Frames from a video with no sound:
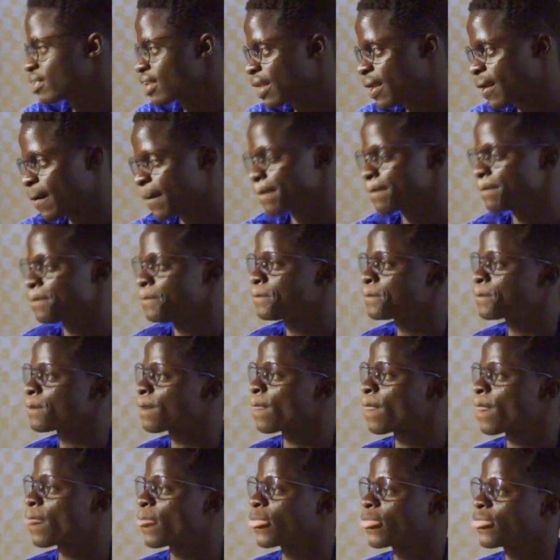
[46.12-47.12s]
When
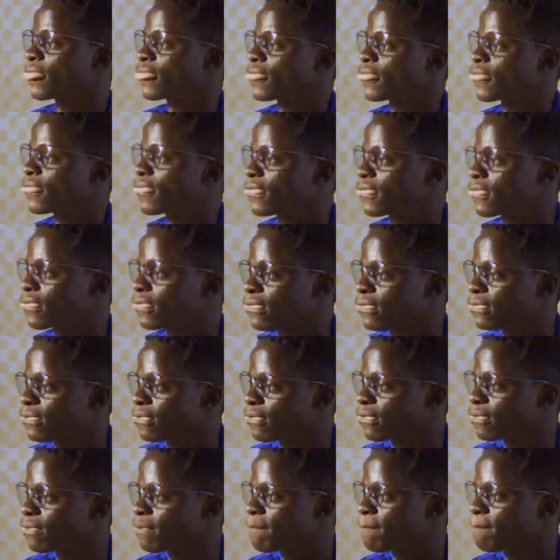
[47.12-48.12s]
did you start
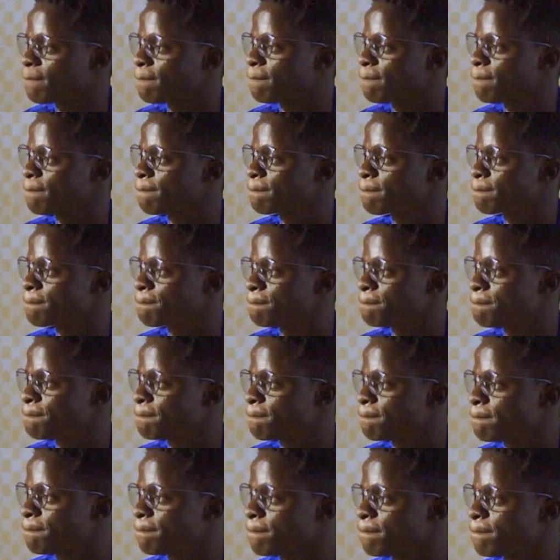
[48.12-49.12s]

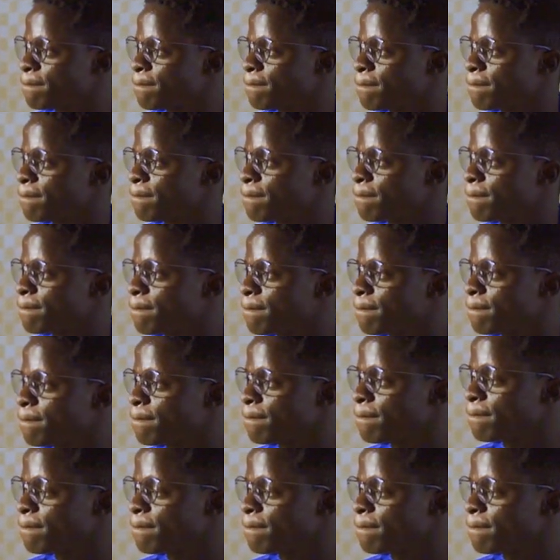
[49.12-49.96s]
fighting acne?